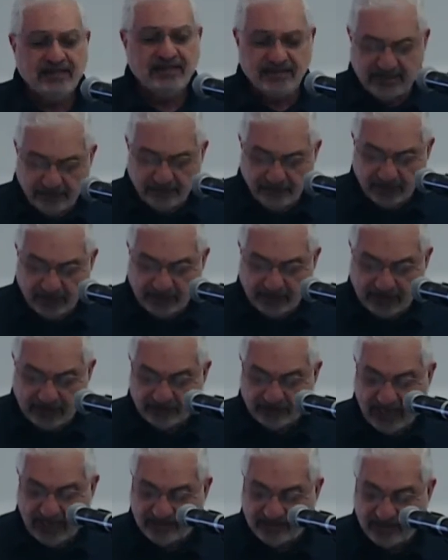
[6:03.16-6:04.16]
difficult
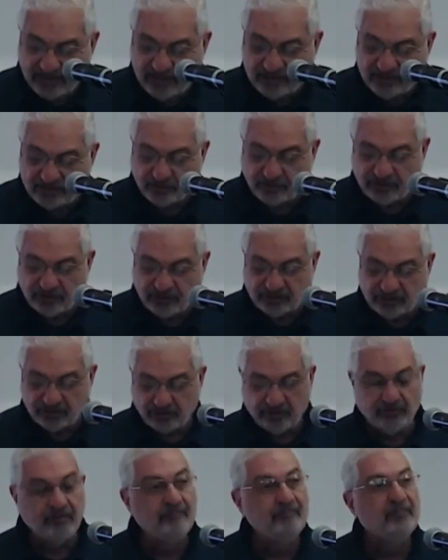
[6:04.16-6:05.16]
as it is to
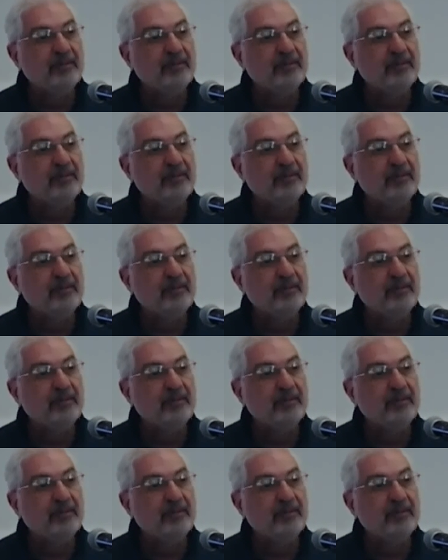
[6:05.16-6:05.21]
discern,